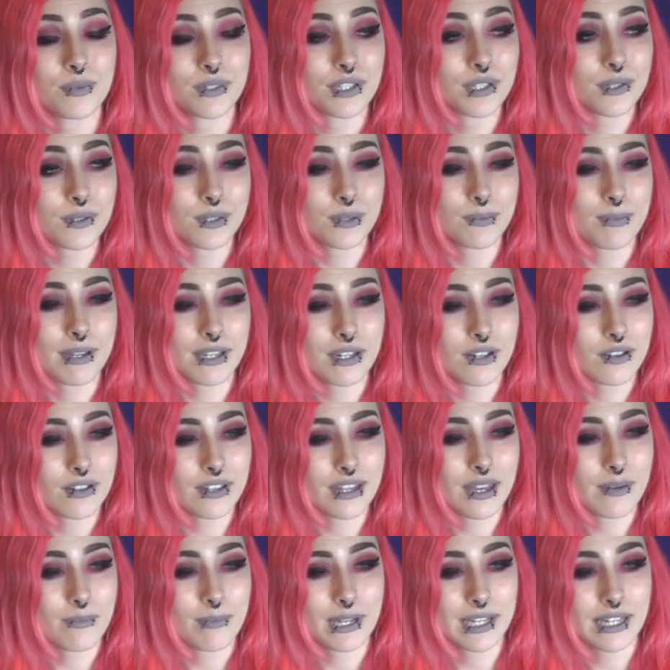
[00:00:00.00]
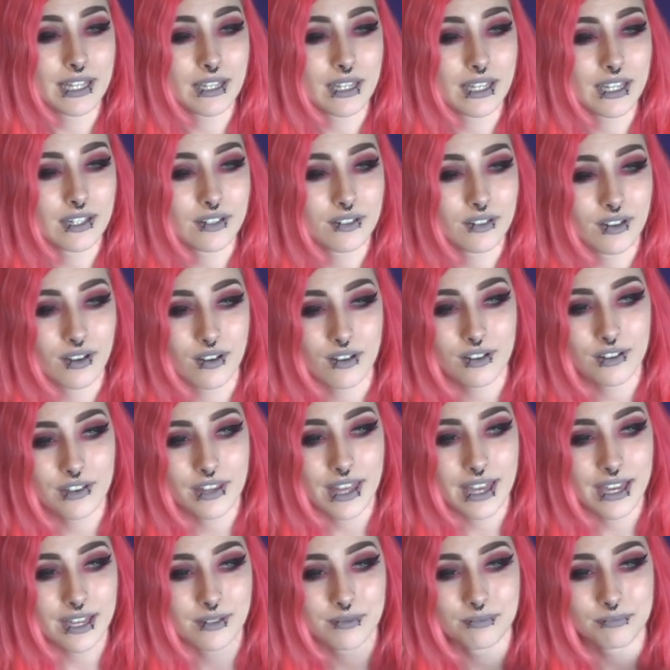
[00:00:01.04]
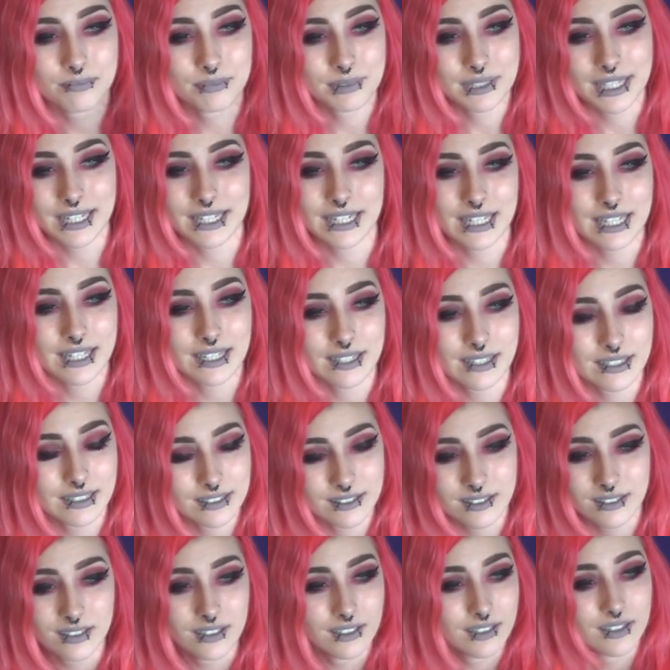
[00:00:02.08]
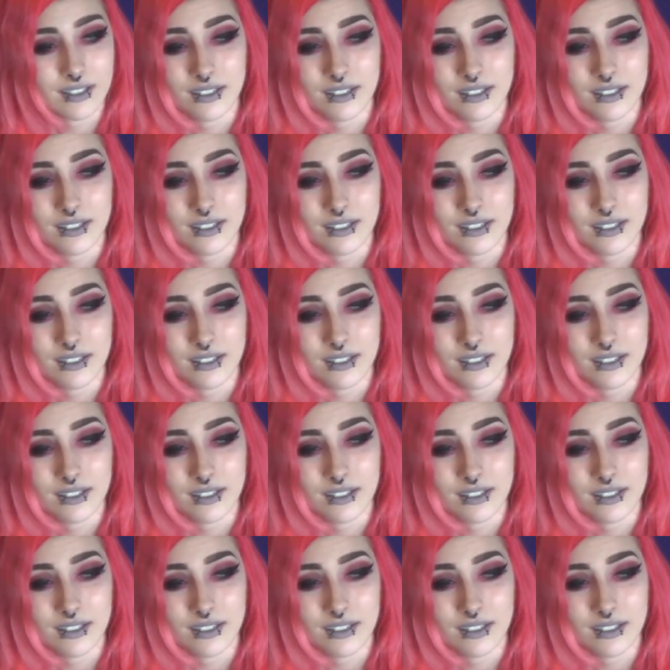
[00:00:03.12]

Would you spend all that money and all that planning and